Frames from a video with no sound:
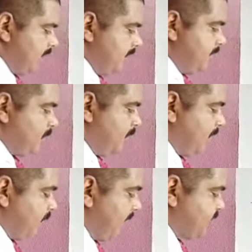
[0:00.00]

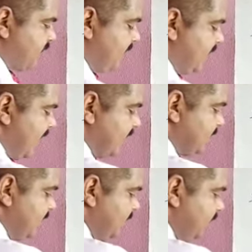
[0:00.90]
improper fraction like
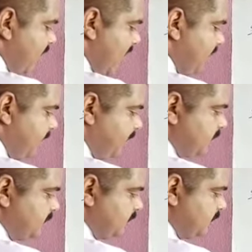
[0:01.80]
5
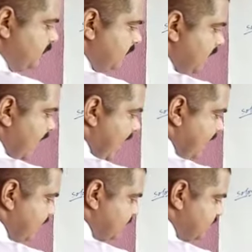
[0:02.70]
upon 2,
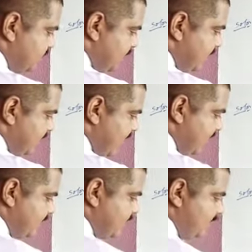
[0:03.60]
and this one
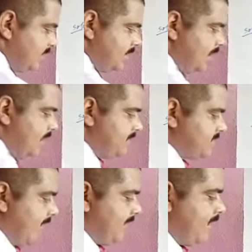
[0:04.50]
like
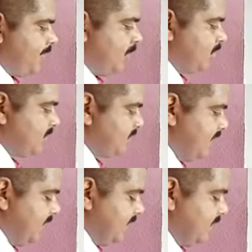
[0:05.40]
10 upon
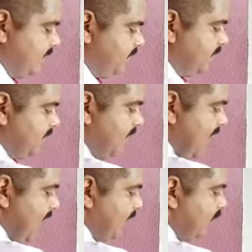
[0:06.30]
3,
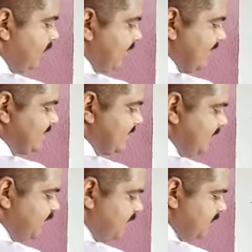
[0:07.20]
and on
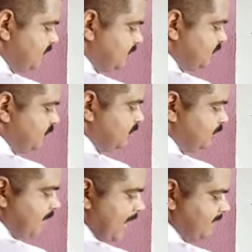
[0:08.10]
cancellation
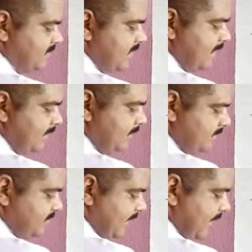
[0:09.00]
2 5s are
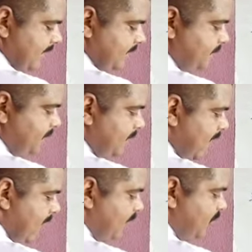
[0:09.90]
10,
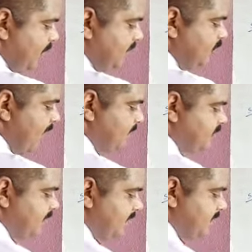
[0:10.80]
and when you have
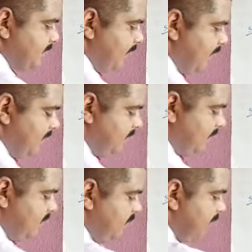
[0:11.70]
to multiply
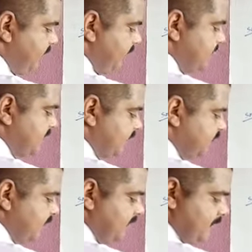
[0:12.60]
5 5s are
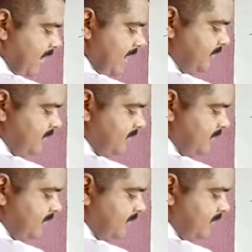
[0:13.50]
25